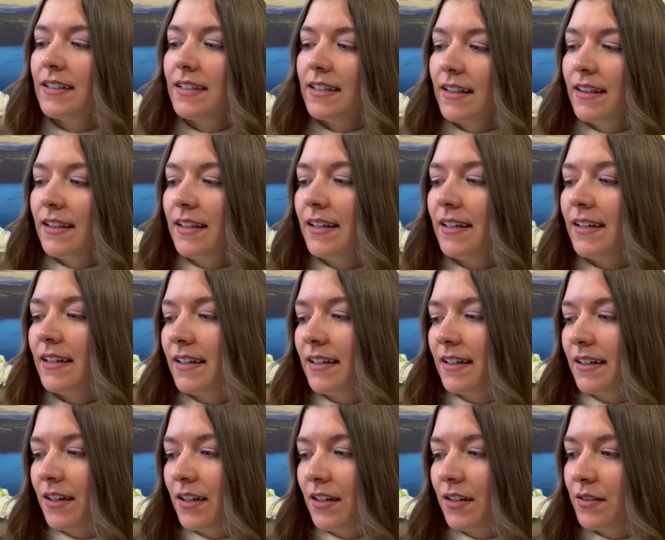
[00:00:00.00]
The
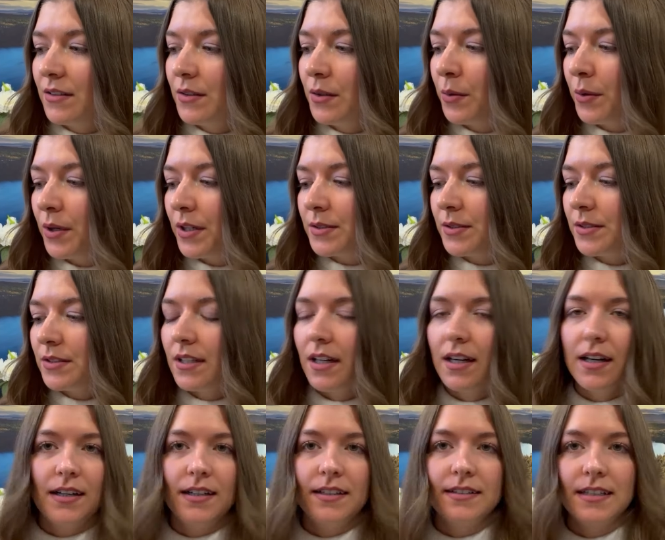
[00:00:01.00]
oracle
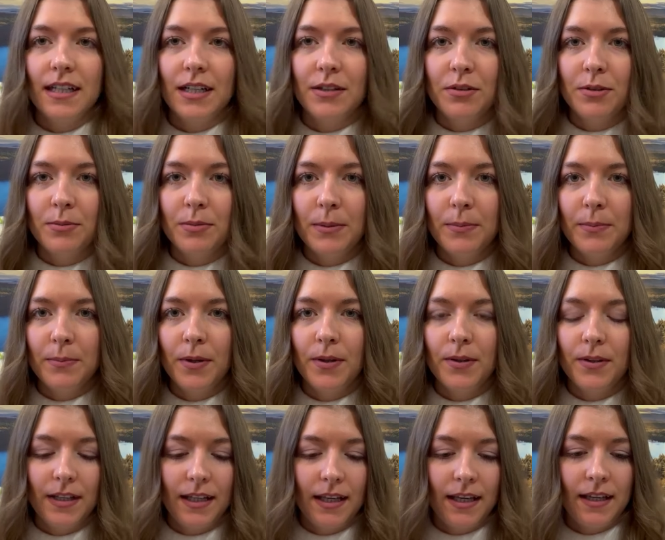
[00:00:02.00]
cards I will be
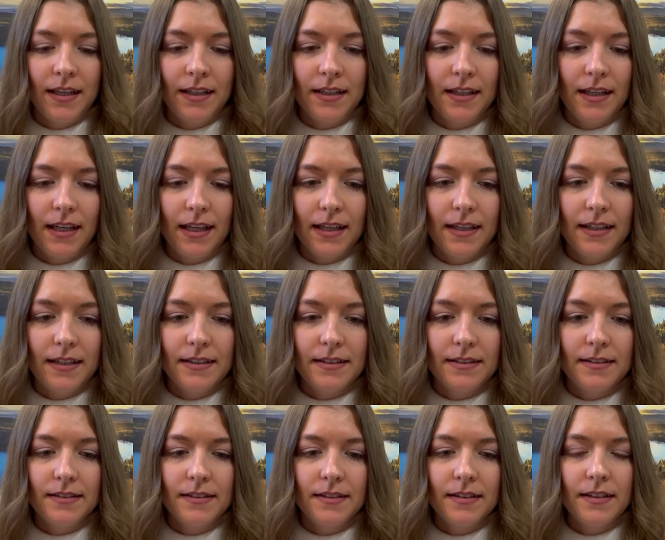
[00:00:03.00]
pulling
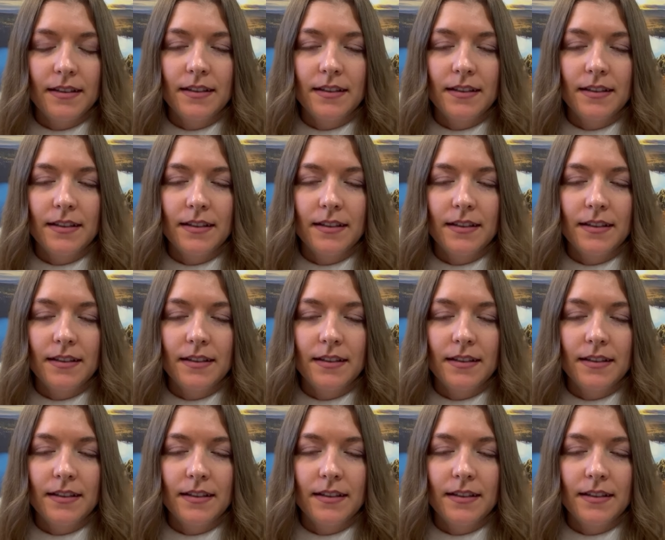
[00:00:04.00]
is